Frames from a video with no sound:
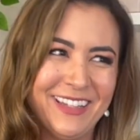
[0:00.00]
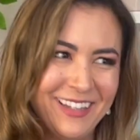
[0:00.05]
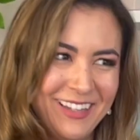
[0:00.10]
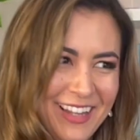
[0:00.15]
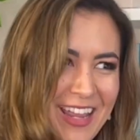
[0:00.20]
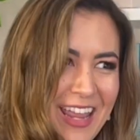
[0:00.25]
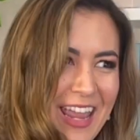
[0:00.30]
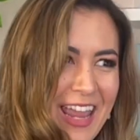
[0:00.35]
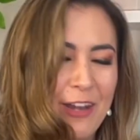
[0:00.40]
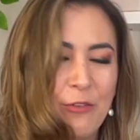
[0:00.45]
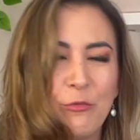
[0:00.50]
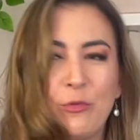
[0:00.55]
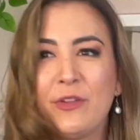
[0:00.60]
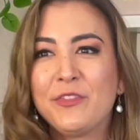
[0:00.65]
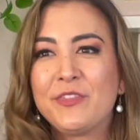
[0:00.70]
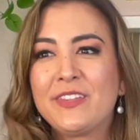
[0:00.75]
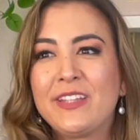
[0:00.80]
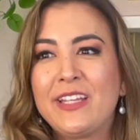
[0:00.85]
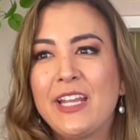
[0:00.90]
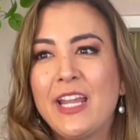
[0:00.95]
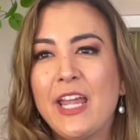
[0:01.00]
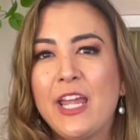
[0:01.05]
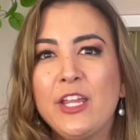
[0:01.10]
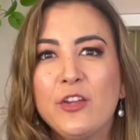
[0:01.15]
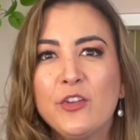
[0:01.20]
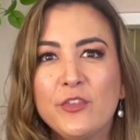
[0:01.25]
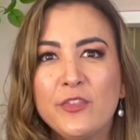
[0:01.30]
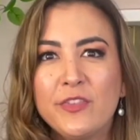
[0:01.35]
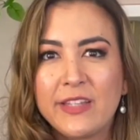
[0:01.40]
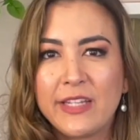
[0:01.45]
And we've seen it.
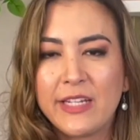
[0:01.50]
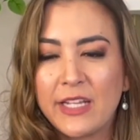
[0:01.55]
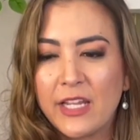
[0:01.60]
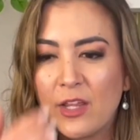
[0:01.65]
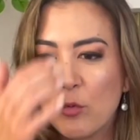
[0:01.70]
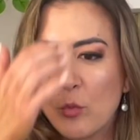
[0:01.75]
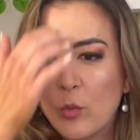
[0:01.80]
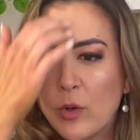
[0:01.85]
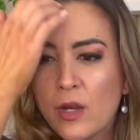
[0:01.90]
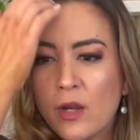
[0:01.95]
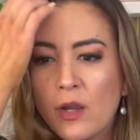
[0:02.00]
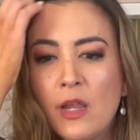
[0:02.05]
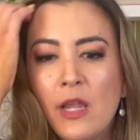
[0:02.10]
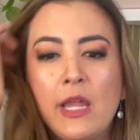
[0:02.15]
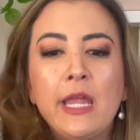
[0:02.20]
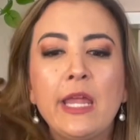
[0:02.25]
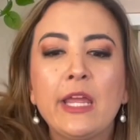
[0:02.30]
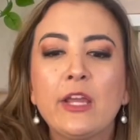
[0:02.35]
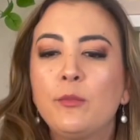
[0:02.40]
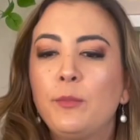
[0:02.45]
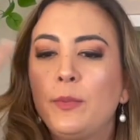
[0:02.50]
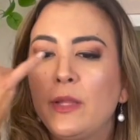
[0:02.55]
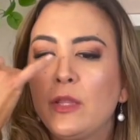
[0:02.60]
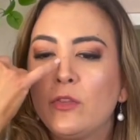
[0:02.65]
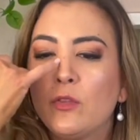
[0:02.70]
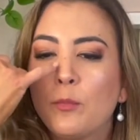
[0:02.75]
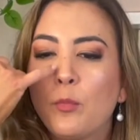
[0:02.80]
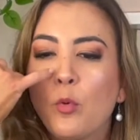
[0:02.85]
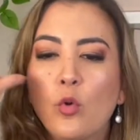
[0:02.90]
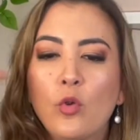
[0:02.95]
You've seen it, where it could be
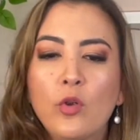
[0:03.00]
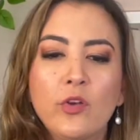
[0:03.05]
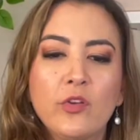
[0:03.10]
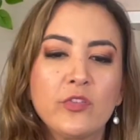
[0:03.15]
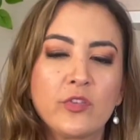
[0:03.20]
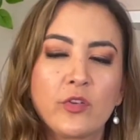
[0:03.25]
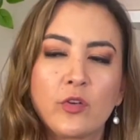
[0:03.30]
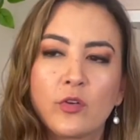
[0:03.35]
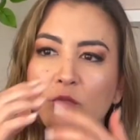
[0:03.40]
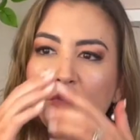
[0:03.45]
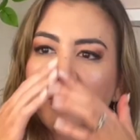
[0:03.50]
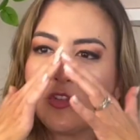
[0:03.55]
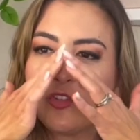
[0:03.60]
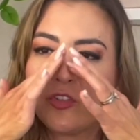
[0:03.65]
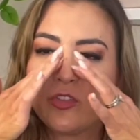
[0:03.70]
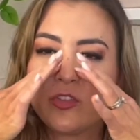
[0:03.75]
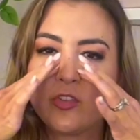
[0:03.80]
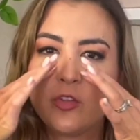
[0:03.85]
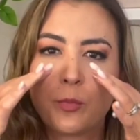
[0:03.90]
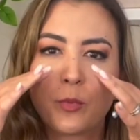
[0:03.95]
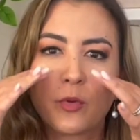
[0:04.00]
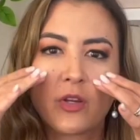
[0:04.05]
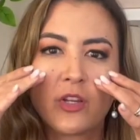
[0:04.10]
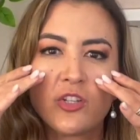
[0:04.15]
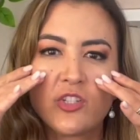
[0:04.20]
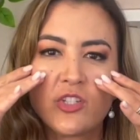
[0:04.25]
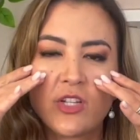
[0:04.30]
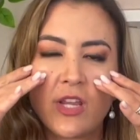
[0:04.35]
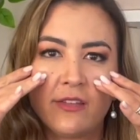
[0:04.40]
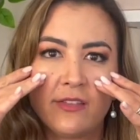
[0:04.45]
the pores are just super
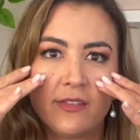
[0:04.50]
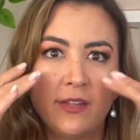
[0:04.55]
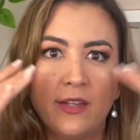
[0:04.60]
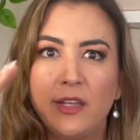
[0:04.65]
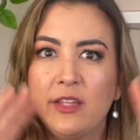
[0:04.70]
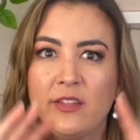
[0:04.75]
congested.